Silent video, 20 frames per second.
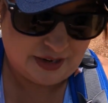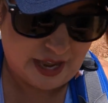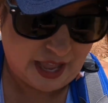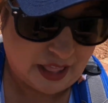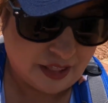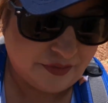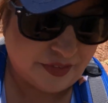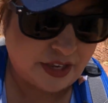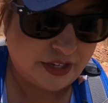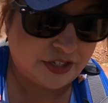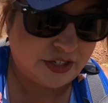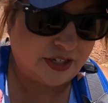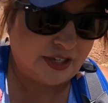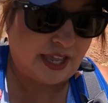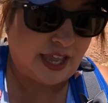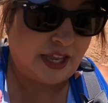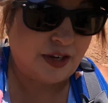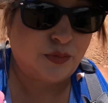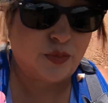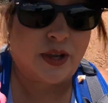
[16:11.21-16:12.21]
Elevation
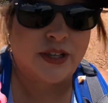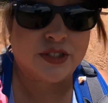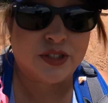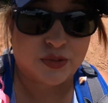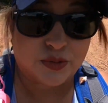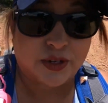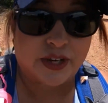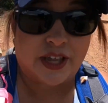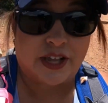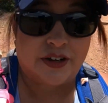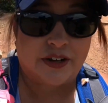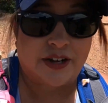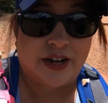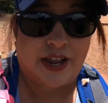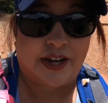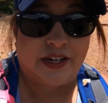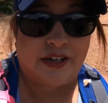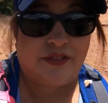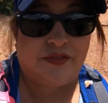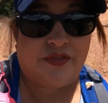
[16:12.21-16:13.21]
gain was
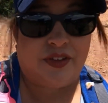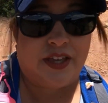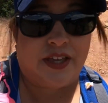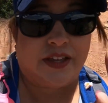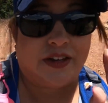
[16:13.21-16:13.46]
390 feet,